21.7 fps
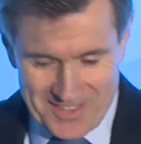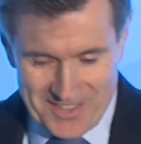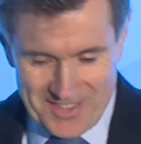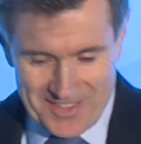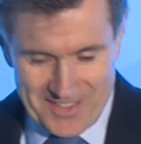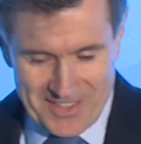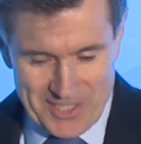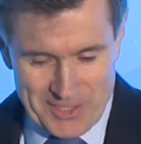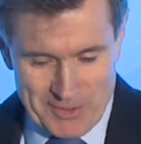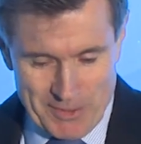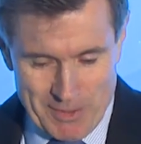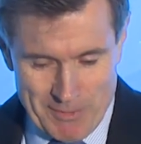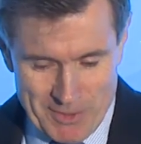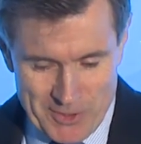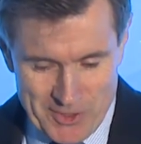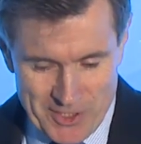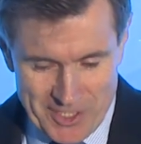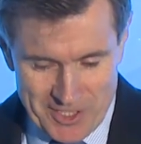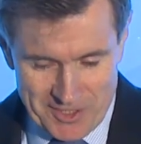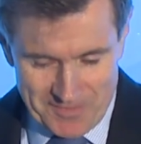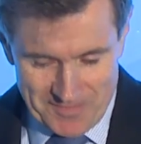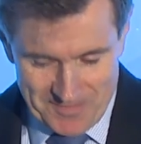Thanks very much,
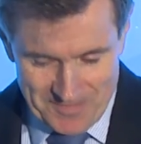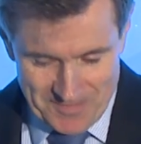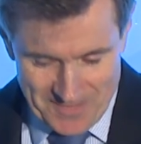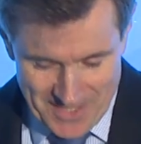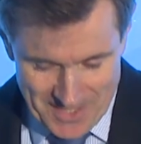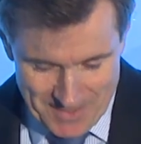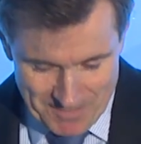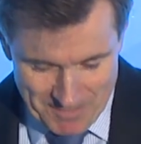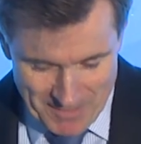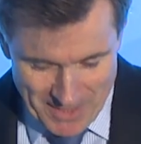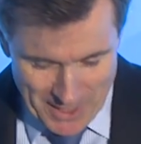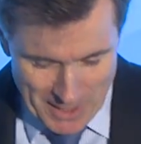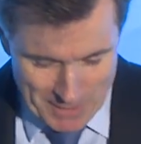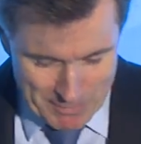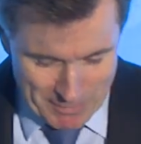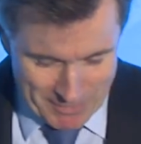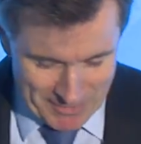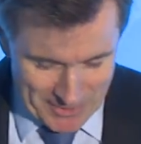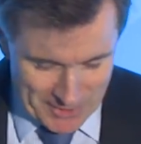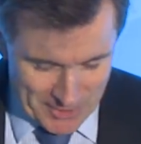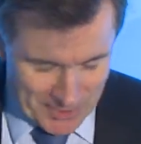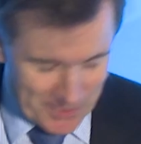Ed. Um, I hope I've
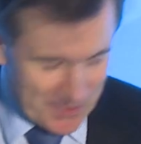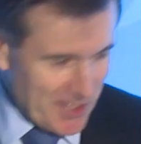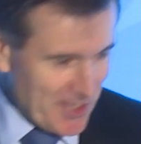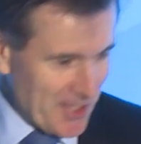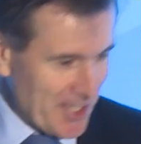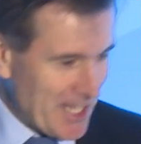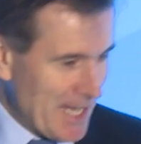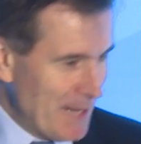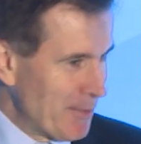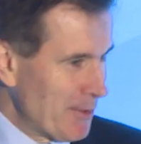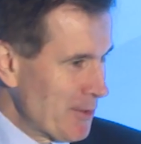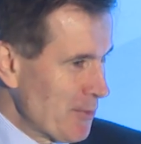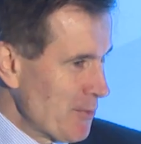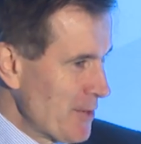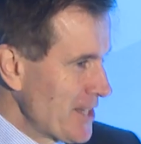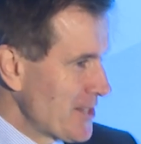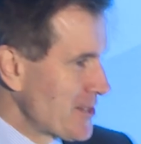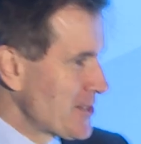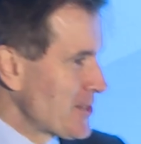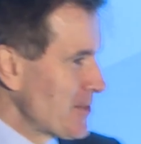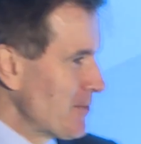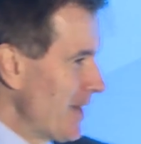only got another couple of
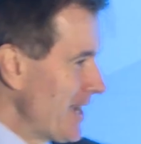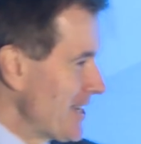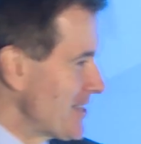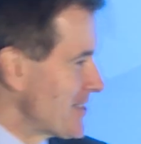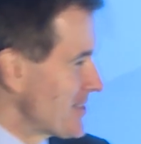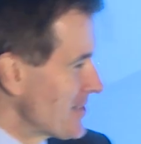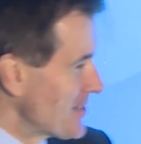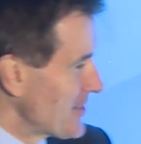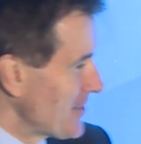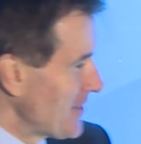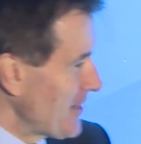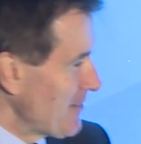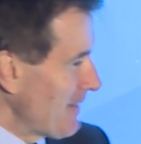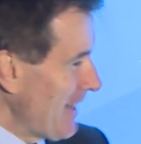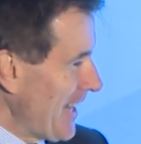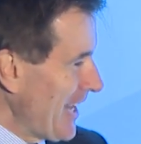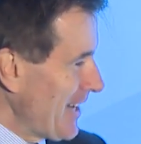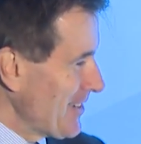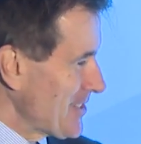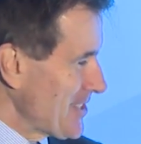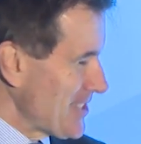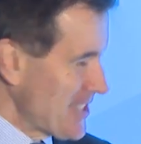weeks to wait until I'm
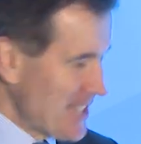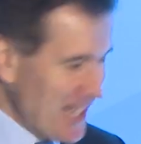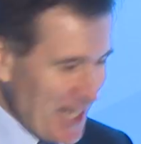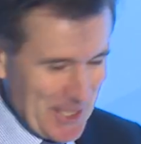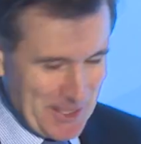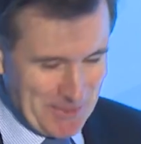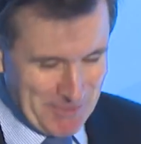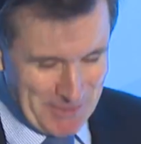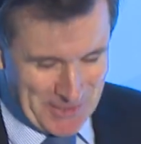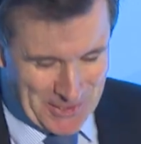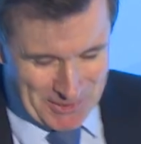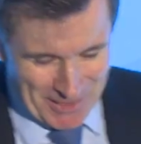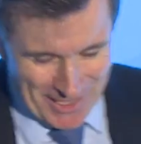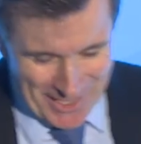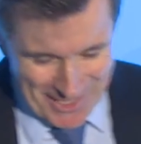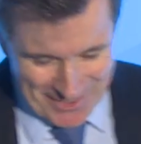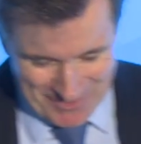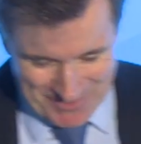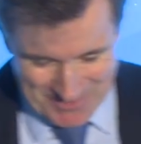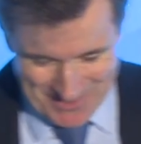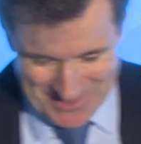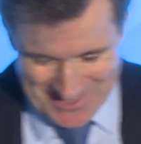allowed to start up a new
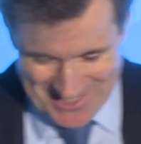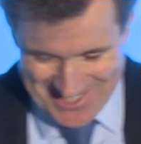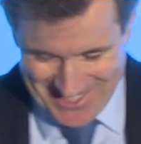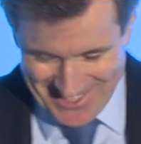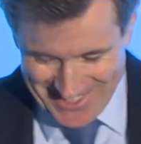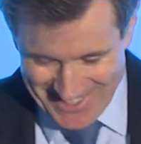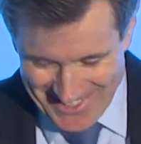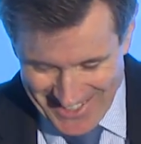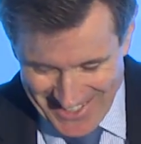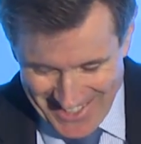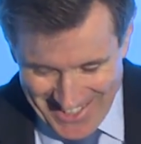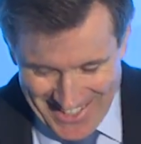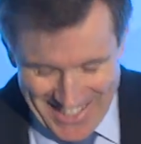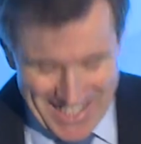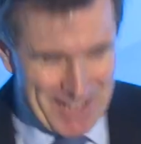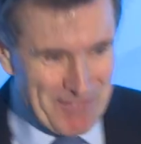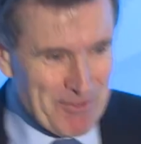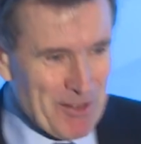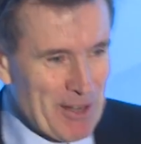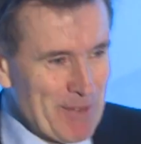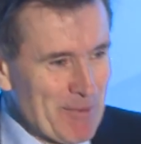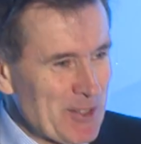life, but uh, I'm
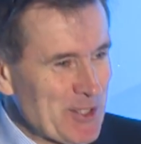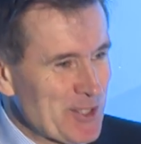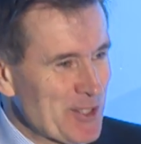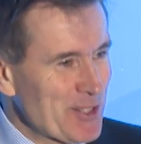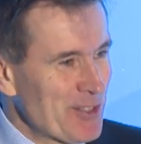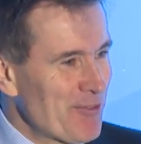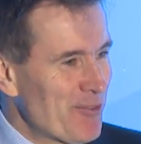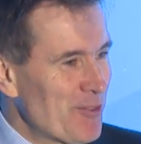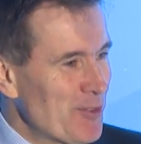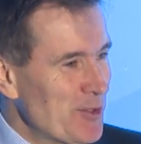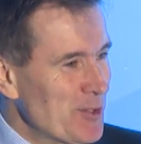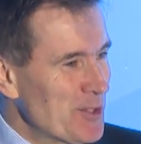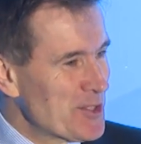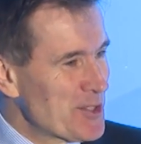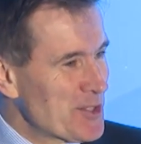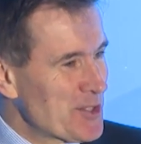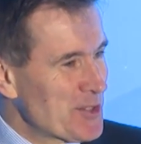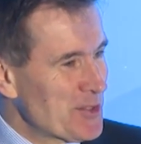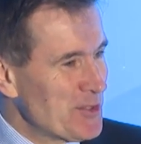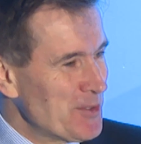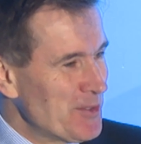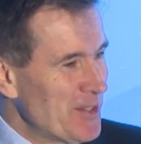very much looking forward
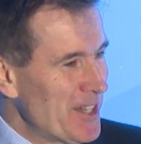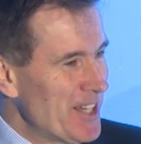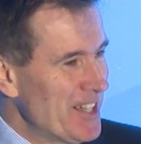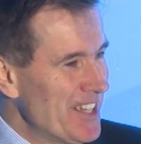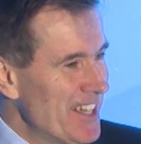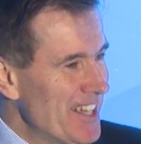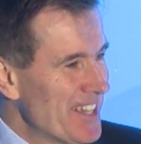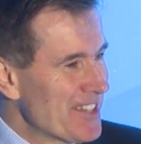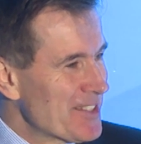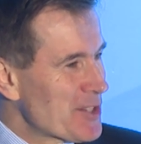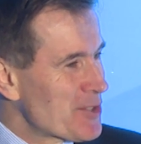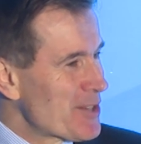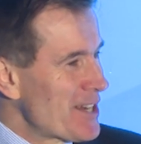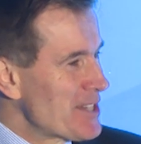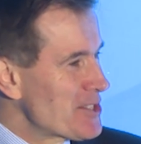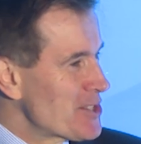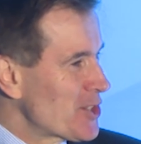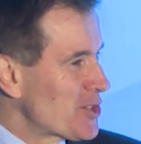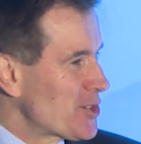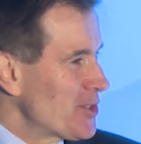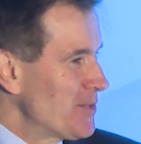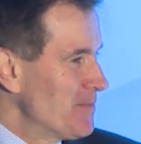to uh, the
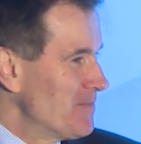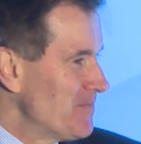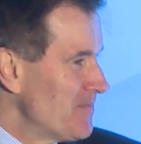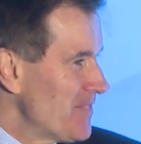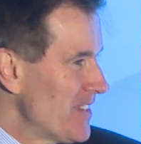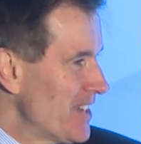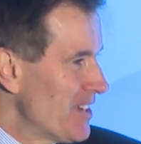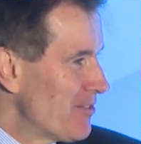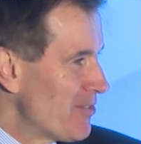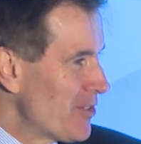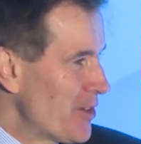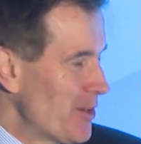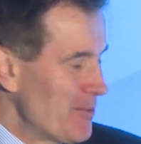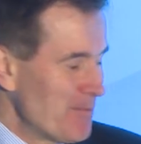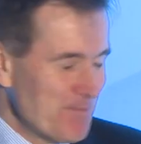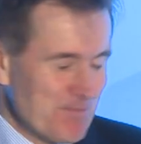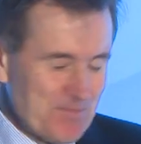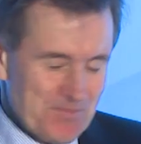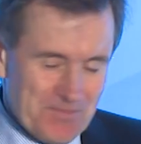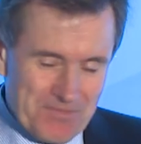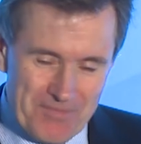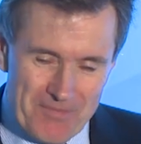transition from
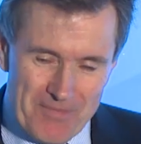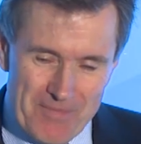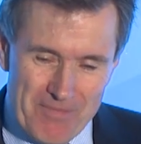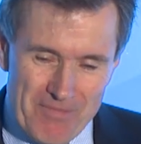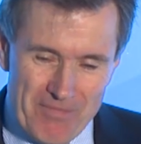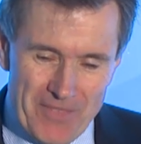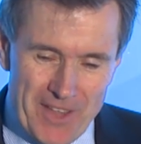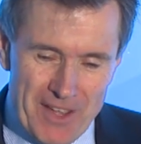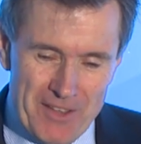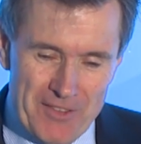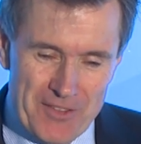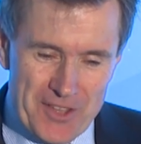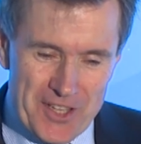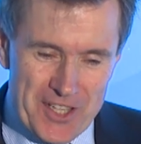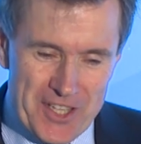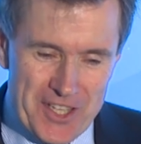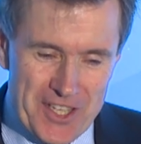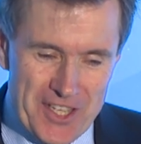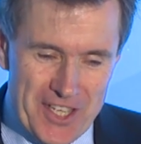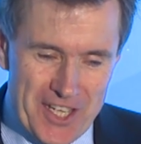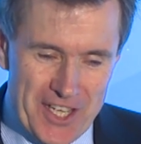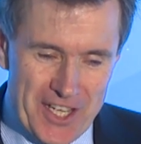
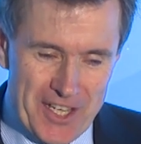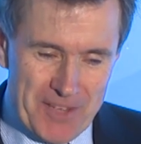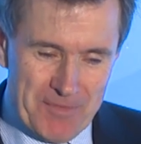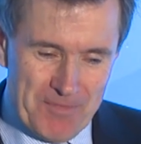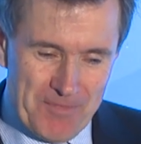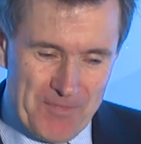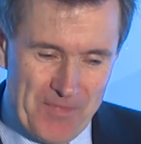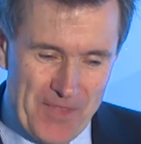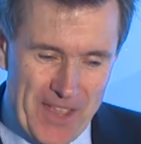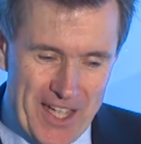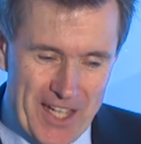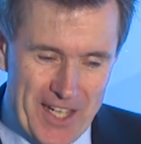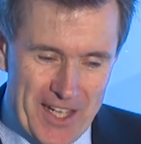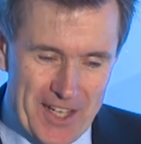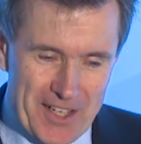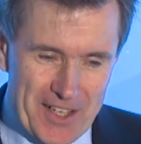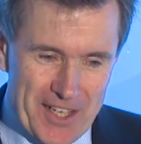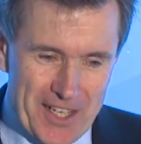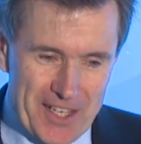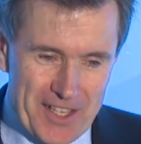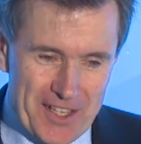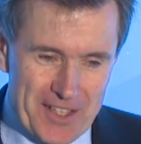the uh, uh, uh,
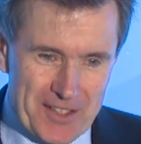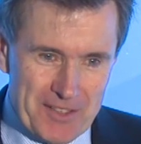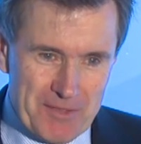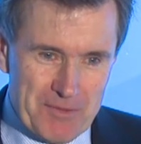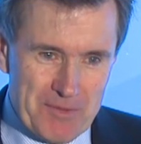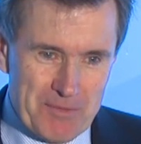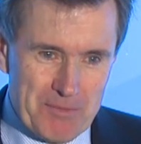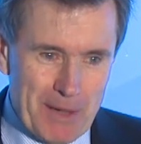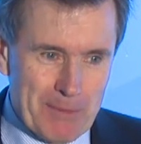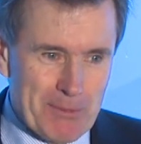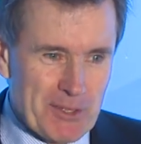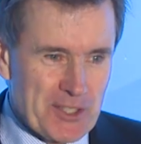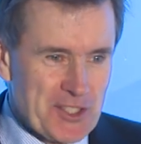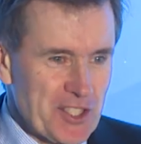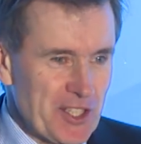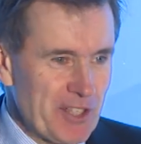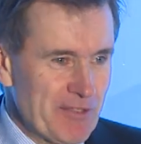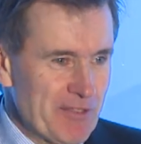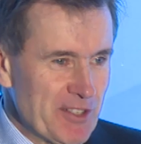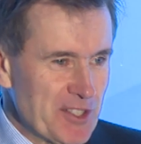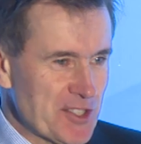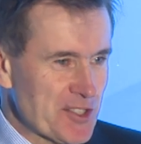public
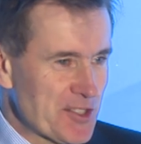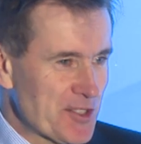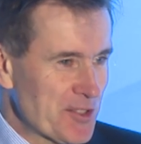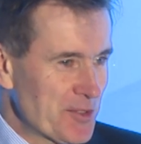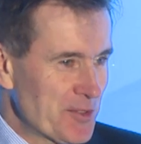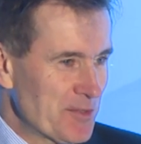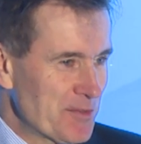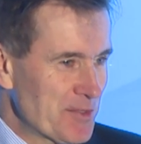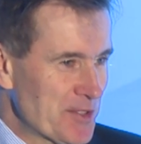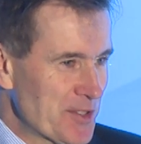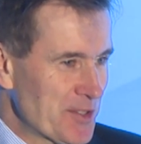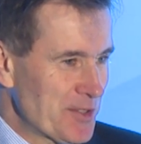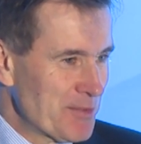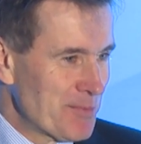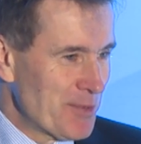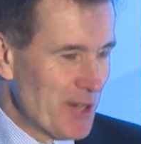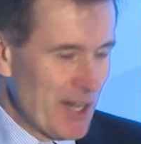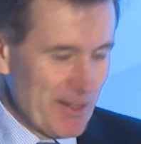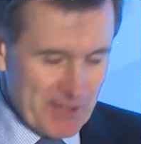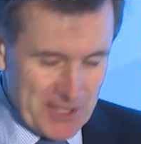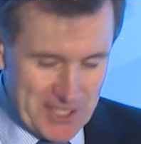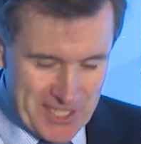service to, to the
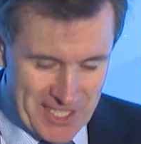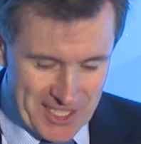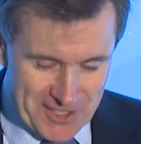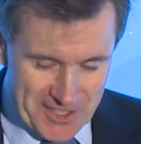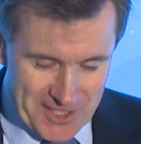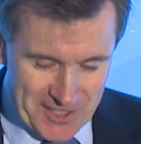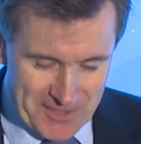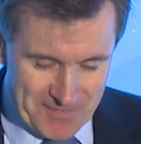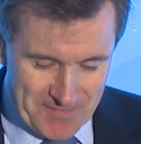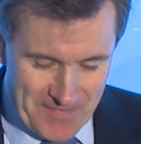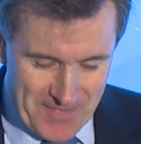private sector.